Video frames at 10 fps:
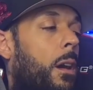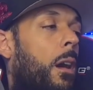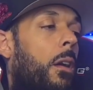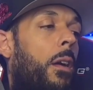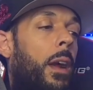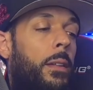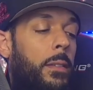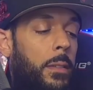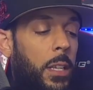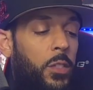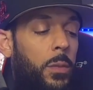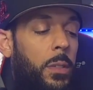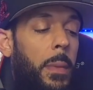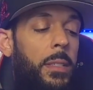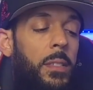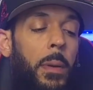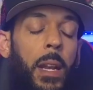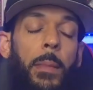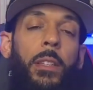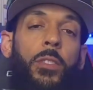All right, this next one's Amazing
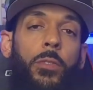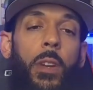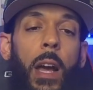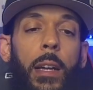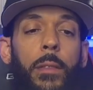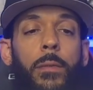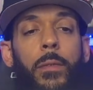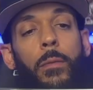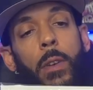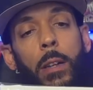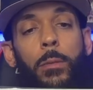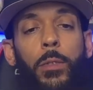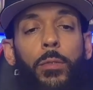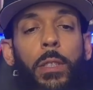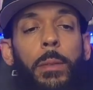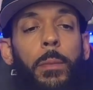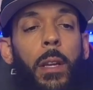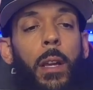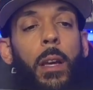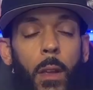Spider-Man Issue 9 from Volume 3.
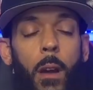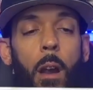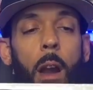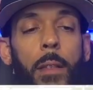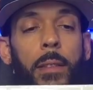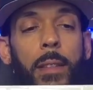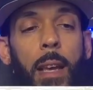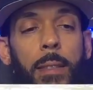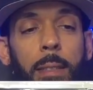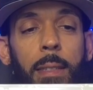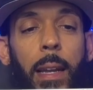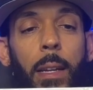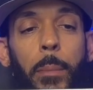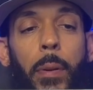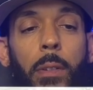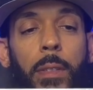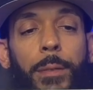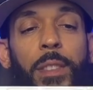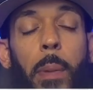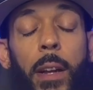All right, this has the second appearance
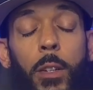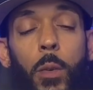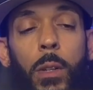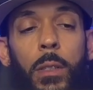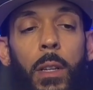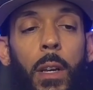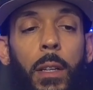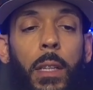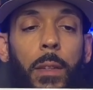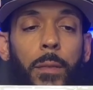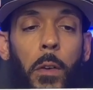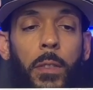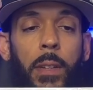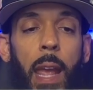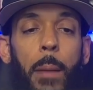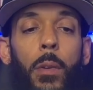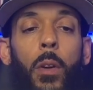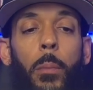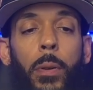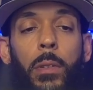of Spider-Gwen, the first
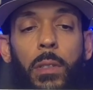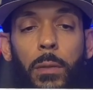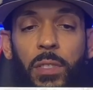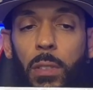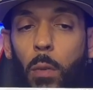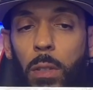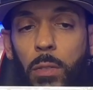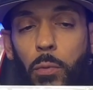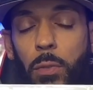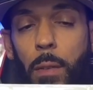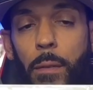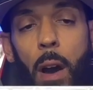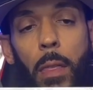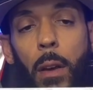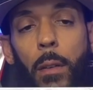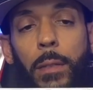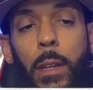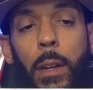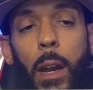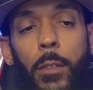cameo appearance of Solas, who's the father of
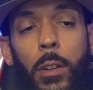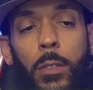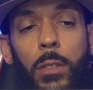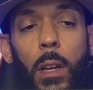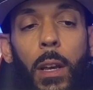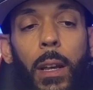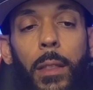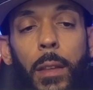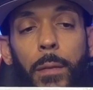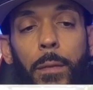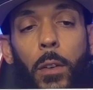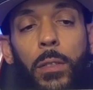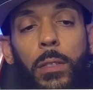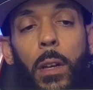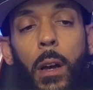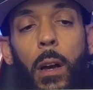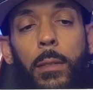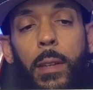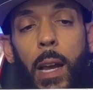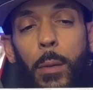the Inheritors. The first
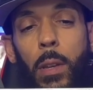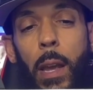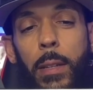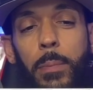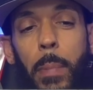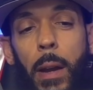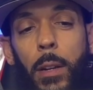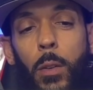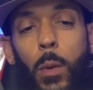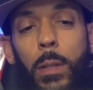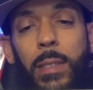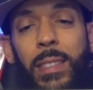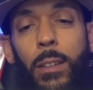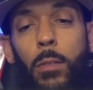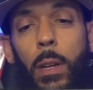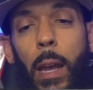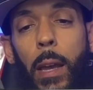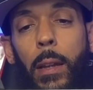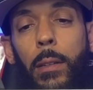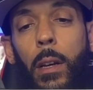time you get Spider-Gwen, Silk,
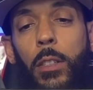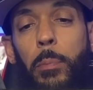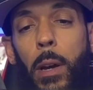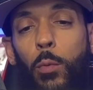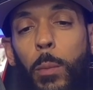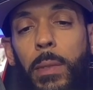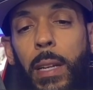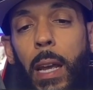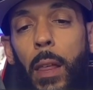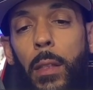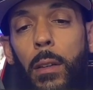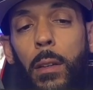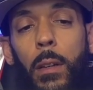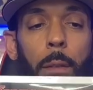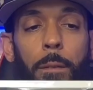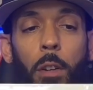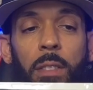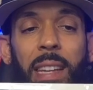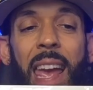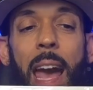and Spider-Woman together.
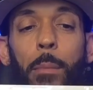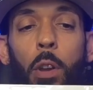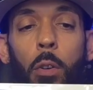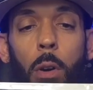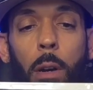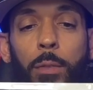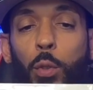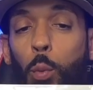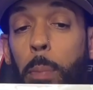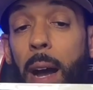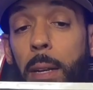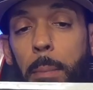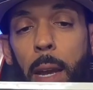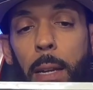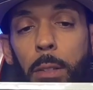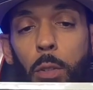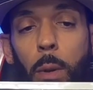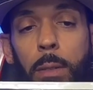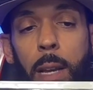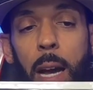First cameo of Spider-Man in
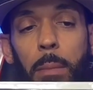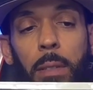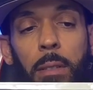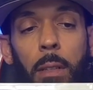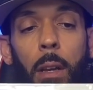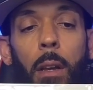US comics.